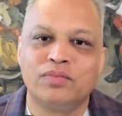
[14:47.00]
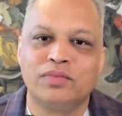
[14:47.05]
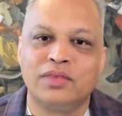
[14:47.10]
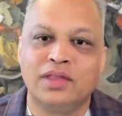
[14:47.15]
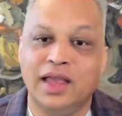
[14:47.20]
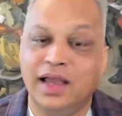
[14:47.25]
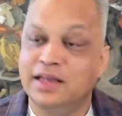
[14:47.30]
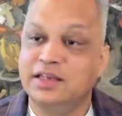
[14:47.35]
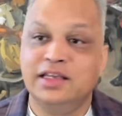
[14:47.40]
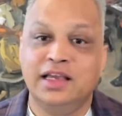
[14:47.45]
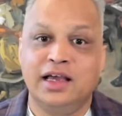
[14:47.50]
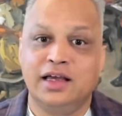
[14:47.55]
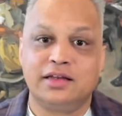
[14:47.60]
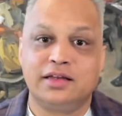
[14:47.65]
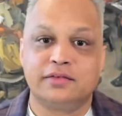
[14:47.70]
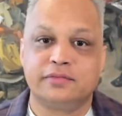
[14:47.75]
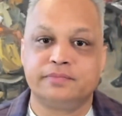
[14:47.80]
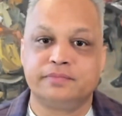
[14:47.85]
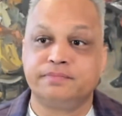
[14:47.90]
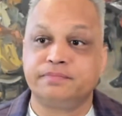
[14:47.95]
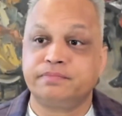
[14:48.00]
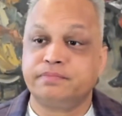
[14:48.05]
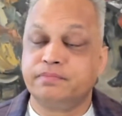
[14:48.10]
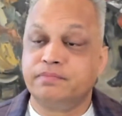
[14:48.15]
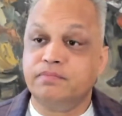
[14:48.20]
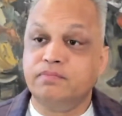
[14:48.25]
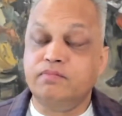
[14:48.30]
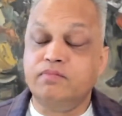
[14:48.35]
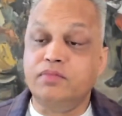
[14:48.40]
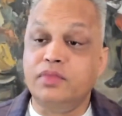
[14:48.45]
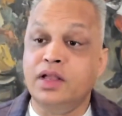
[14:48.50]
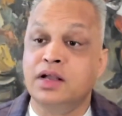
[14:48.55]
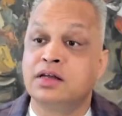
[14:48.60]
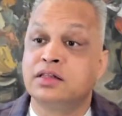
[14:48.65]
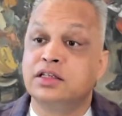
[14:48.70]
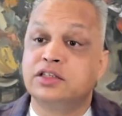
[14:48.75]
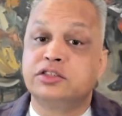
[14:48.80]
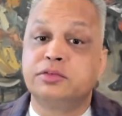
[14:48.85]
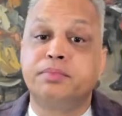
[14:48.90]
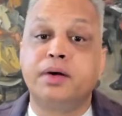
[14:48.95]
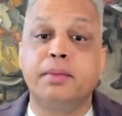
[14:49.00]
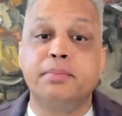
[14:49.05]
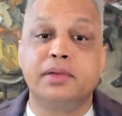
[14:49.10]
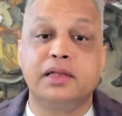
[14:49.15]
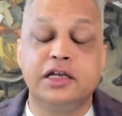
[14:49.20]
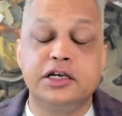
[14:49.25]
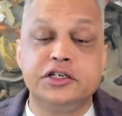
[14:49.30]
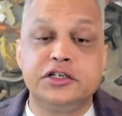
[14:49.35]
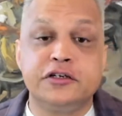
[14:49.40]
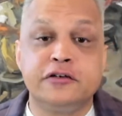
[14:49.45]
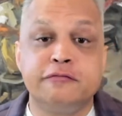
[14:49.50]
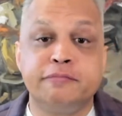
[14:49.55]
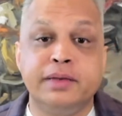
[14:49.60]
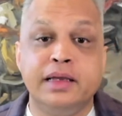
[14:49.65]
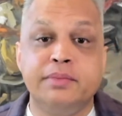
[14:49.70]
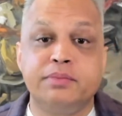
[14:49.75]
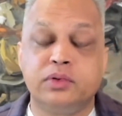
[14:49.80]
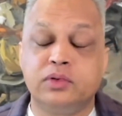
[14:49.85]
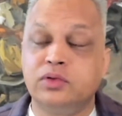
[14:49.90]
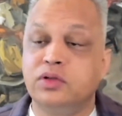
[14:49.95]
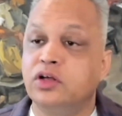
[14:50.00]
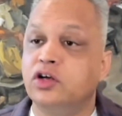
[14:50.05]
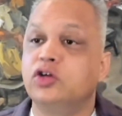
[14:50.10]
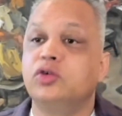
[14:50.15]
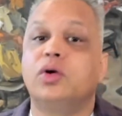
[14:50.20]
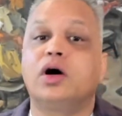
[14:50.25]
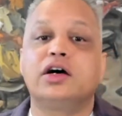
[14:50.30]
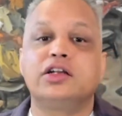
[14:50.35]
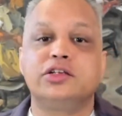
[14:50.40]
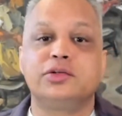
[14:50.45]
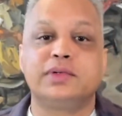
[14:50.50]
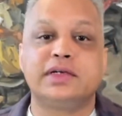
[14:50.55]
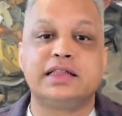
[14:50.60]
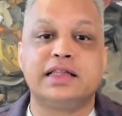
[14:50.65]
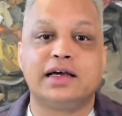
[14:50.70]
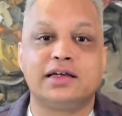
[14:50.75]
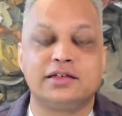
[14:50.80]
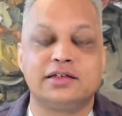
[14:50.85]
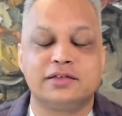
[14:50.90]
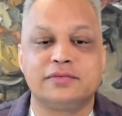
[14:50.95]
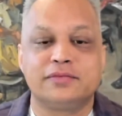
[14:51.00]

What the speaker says: And yet, there's a population of people who are doing that